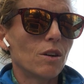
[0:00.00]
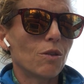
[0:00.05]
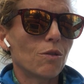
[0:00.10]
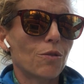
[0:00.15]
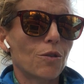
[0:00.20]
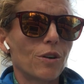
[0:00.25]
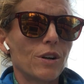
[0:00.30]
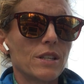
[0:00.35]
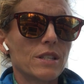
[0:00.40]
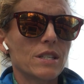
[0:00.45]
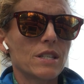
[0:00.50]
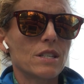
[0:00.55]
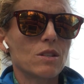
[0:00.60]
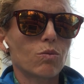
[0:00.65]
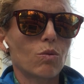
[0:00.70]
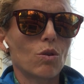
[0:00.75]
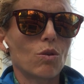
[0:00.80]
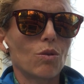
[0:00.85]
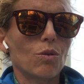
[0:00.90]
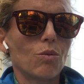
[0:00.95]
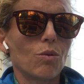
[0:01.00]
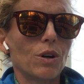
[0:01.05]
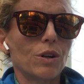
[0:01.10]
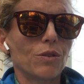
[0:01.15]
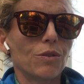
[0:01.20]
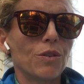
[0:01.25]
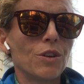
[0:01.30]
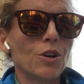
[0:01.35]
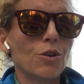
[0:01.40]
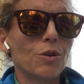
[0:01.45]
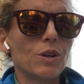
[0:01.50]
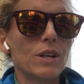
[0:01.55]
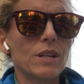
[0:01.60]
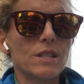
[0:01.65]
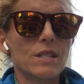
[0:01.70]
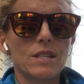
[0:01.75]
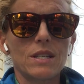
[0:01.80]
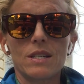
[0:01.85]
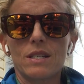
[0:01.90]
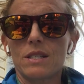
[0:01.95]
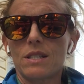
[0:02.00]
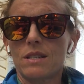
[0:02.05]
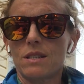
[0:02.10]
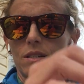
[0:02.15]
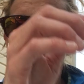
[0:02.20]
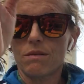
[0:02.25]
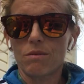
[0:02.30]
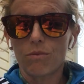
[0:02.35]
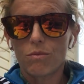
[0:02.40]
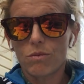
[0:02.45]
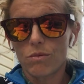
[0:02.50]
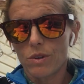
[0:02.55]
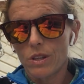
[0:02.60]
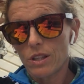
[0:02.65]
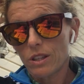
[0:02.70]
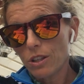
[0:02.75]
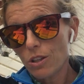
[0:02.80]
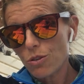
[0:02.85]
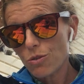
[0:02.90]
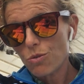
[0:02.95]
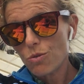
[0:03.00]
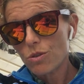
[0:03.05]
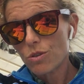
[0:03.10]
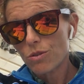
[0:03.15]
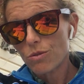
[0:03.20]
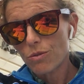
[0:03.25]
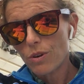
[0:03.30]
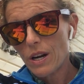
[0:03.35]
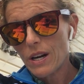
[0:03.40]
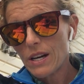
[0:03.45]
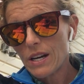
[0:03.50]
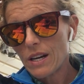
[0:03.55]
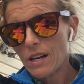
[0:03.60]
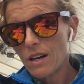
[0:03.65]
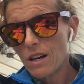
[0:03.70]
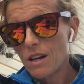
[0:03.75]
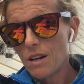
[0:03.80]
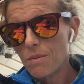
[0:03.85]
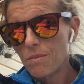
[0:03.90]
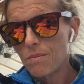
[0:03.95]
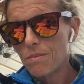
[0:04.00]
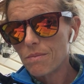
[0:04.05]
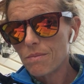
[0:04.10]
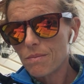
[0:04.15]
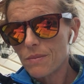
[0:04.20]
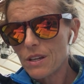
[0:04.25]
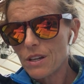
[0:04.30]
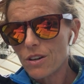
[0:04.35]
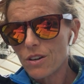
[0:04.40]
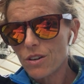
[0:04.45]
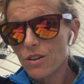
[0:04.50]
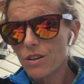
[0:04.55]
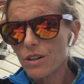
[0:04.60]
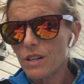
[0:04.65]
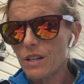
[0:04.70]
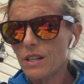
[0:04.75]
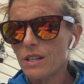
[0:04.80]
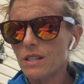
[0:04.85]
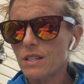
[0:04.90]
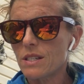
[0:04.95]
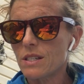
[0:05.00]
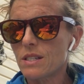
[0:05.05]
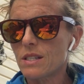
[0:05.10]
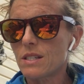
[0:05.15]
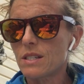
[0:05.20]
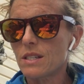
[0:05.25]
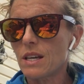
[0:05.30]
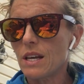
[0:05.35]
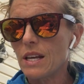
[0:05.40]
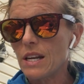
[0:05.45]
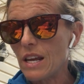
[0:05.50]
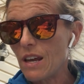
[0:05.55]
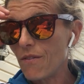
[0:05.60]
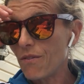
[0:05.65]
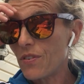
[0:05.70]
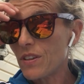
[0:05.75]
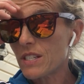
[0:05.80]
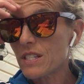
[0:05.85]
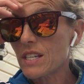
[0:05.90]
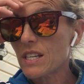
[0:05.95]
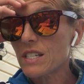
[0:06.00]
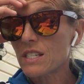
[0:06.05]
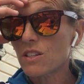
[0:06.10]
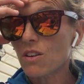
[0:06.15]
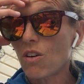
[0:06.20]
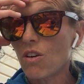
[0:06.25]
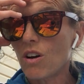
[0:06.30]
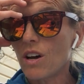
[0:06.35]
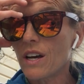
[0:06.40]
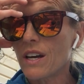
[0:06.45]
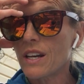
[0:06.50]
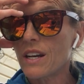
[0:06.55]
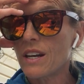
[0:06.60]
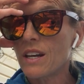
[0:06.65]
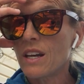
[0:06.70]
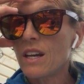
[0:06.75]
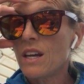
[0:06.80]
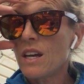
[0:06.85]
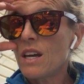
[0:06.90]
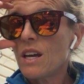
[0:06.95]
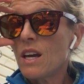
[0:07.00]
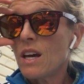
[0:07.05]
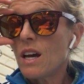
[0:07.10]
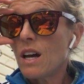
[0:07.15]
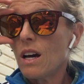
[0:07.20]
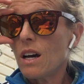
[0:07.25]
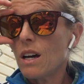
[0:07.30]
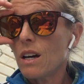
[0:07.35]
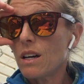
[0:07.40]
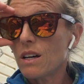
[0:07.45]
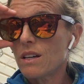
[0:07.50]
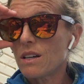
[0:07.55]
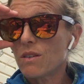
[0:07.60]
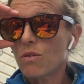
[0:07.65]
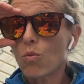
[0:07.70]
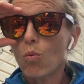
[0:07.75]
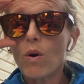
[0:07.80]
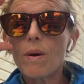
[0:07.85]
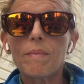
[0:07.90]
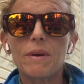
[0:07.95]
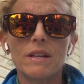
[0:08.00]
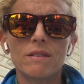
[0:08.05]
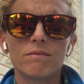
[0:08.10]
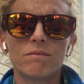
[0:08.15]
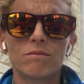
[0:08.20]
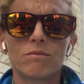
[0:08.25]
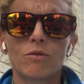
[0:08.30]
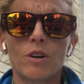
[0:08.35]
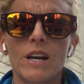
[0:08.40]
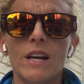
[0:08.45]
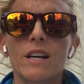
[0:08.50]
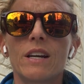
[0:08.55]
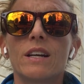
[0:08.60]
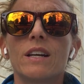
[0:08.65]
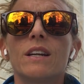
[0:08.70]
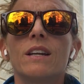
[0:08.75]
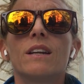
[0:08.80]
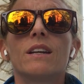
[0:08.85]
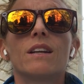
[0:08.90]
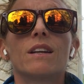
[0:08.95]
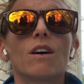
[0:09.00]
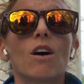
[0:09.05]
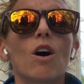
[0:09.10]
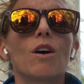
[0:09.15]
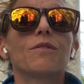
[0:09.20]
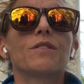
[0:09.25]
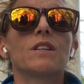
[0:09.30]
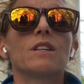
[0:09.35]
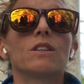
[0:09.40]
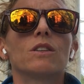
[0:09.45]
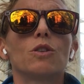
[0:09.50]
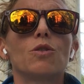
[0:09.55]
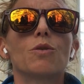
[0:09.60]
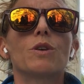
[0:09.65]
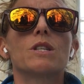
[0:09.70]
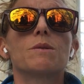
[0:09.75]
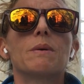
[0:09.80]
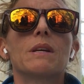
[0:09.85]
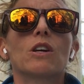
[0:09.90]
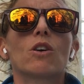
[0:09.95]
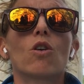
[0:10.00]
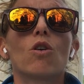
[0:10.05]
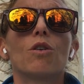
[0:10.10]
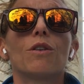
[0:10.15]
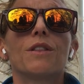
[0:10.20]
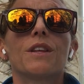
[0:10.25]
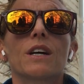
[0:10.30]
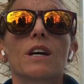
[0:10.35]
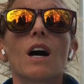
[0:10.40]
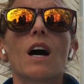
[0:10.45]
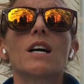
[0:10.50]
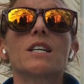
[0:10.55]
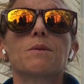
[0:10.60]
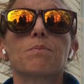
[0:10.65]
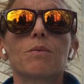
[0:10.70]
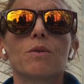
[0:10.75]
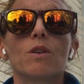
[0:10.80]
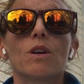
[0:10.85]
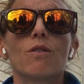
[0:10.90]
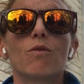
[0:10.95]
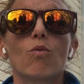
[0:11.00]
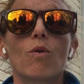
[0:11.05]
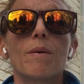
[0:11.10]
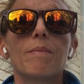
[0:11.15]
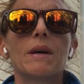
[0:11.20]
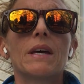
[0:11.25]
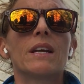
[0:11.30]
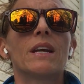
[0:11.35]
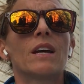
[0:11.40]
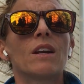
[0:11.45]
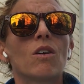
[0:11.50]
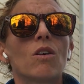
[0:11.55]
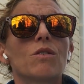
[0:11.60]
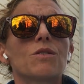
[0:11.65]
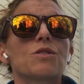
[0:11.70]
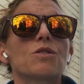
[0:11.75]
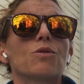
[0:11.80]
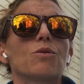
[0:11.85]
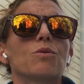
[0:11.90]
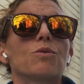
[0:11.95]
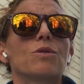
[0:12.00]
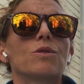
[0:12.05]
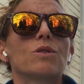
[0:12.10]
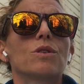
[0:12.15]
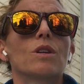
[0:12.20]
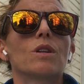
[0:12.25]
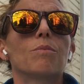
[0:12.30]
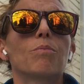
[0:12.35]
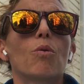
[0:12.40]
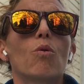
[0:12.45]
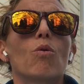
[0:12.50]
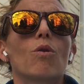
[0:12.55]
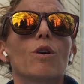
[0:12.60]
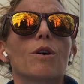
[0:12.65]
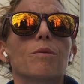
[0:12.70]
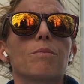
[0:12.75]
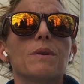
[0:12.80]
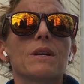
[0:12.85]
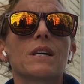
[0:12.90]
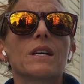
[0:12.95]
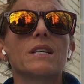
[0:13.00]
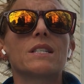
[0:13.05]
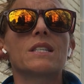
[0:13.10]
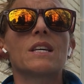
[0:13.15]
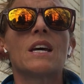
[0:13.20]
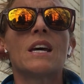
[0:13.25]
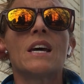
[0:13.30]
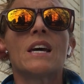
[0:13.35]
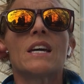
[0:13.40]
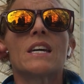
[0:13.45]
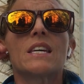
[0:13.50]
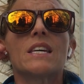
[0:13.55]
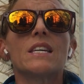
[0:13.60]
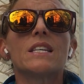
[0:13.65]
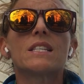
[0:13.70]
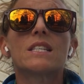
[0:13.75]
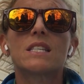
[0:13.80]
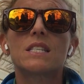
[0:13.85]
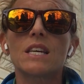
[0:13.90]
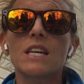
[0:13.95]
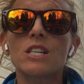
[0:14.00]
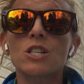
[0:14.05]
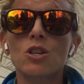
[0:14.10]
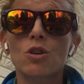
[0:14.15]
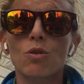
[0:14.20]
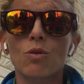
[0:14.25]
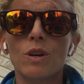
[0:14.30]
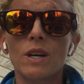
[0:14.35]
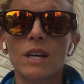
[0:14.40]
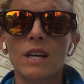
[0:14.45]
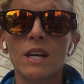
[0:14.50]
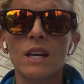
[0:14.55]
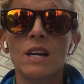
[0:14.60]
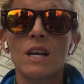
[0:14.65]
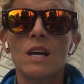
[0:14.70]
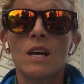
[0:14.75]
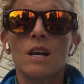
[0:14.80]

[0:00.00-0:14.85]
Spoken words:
for instance, what you'll notice is with Luke, right, there is an emphasis on women, right? And often Luke has been called the gospel of women, and also to the poor, because he's centering